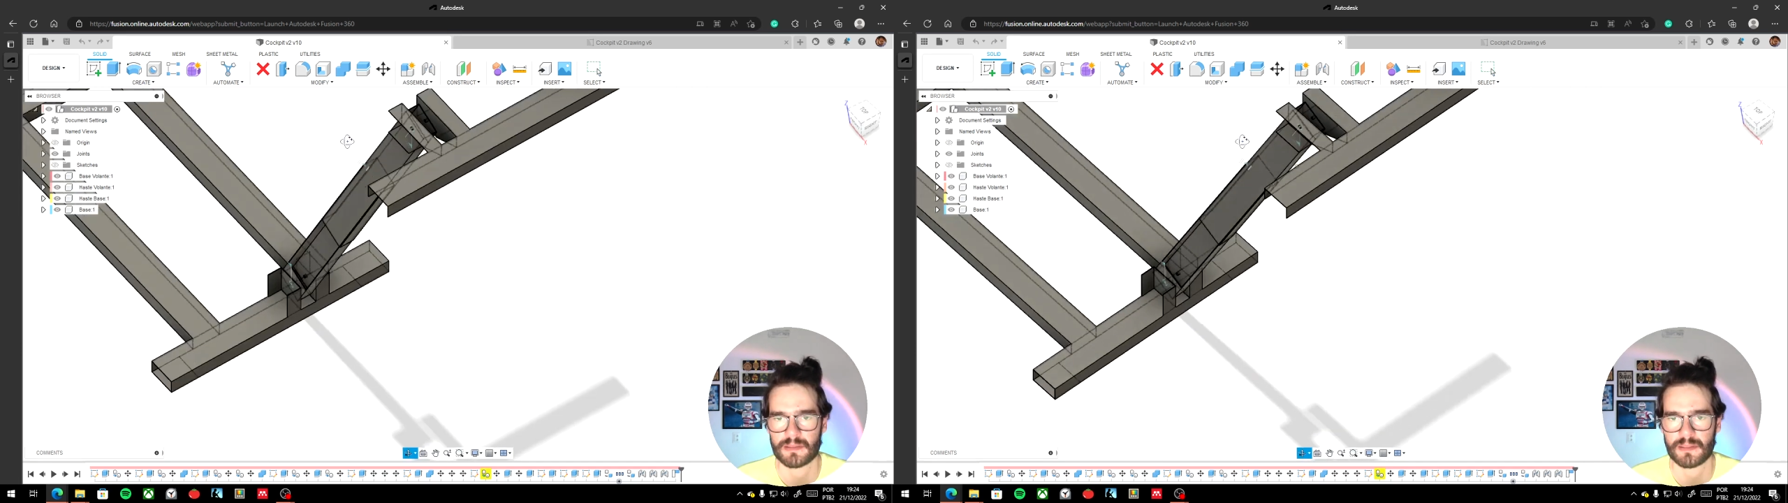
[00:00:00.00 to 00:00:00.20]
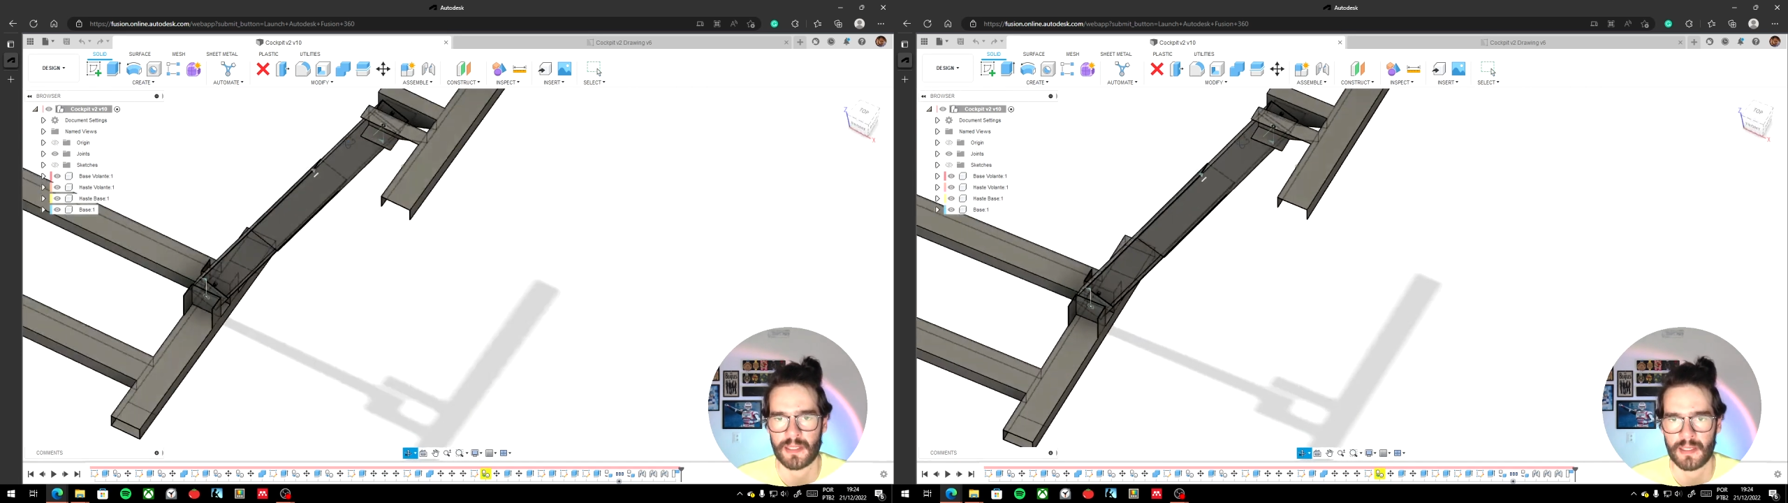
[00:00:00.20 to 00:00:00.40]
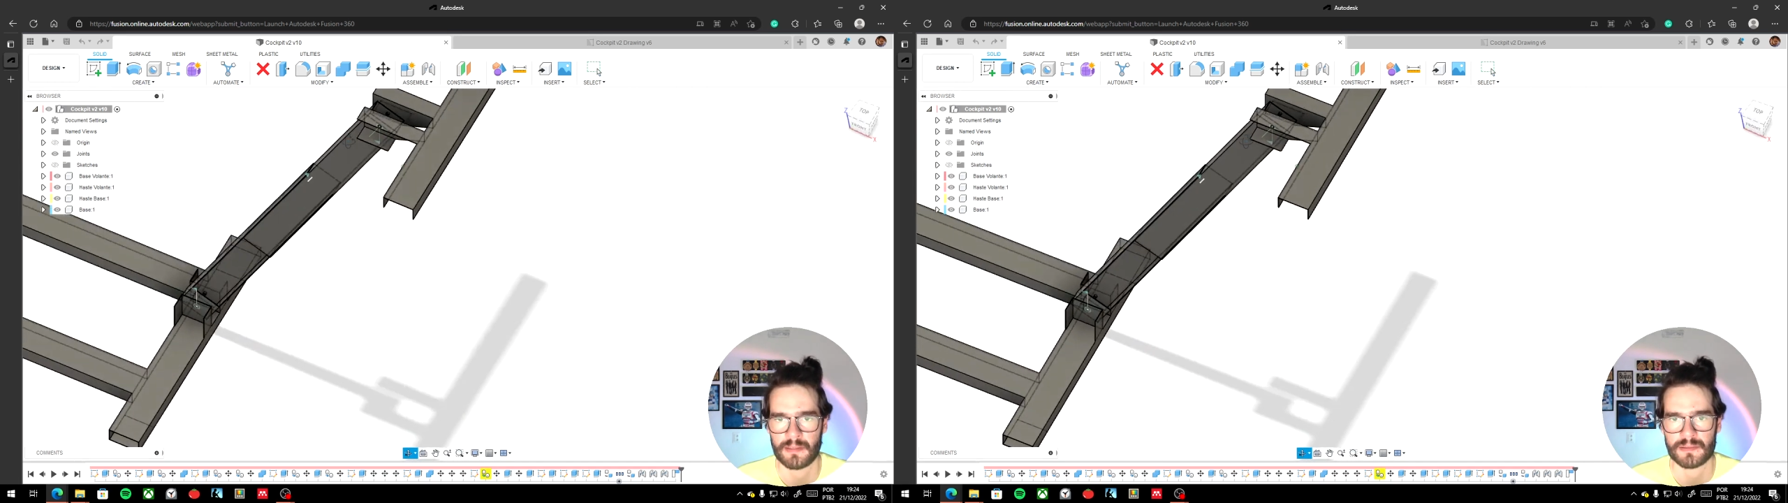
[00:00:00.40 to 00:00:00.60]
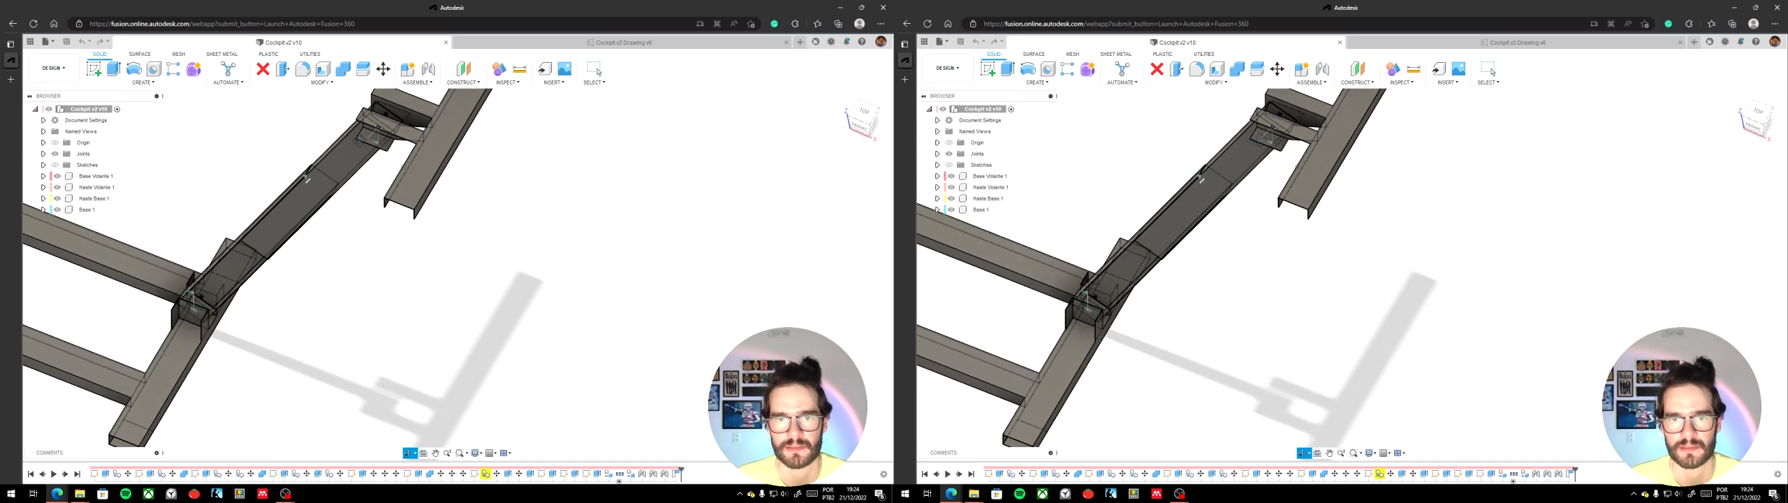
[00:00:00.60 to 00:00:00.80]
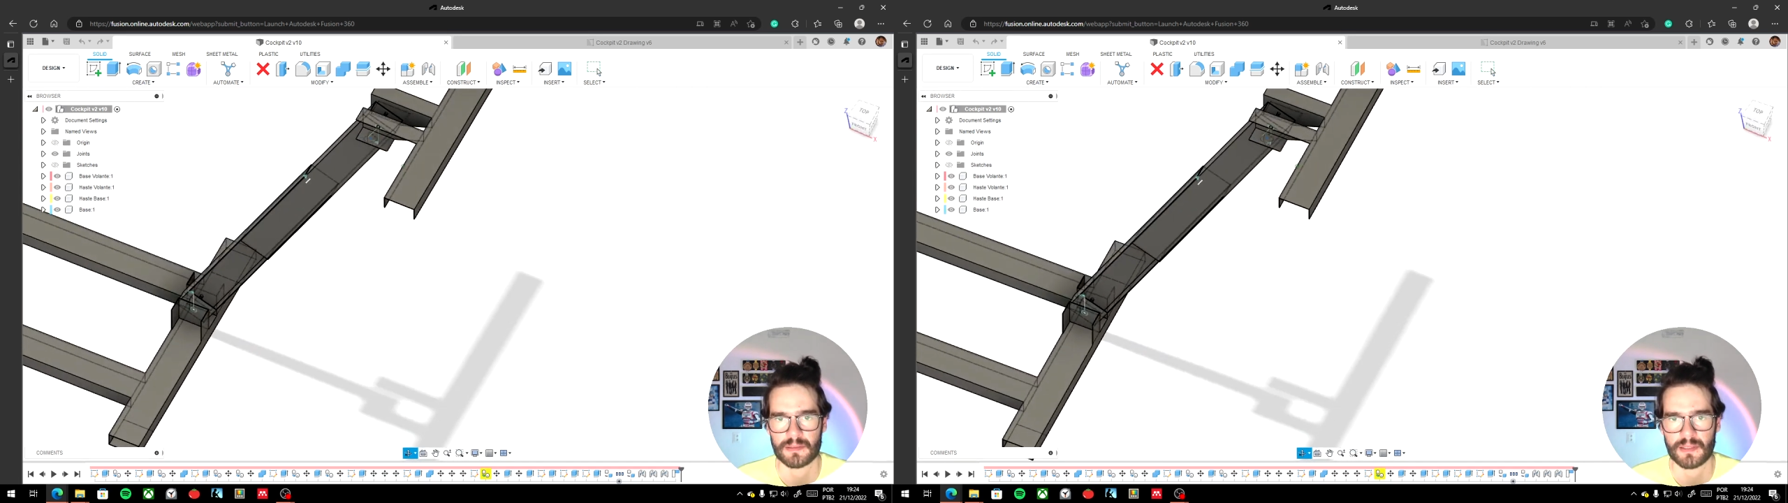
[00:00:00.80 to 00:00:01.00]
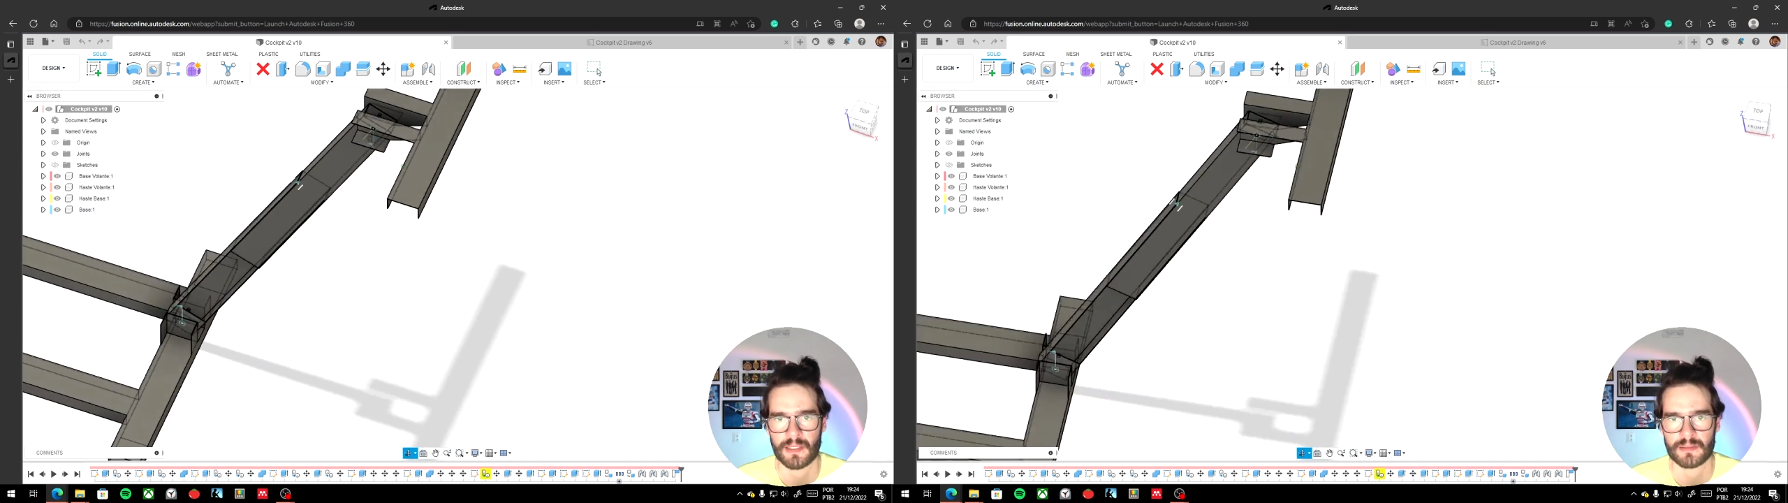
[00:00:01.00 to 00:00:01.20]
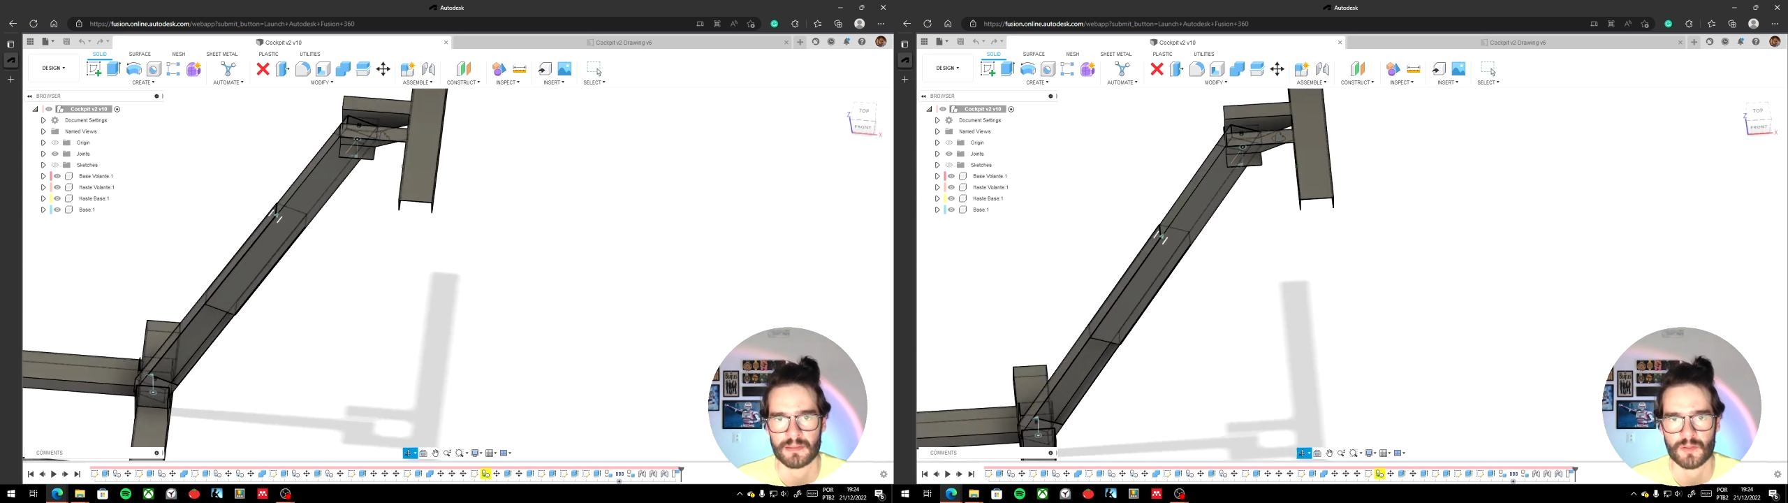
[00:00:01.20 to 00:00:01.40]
and at the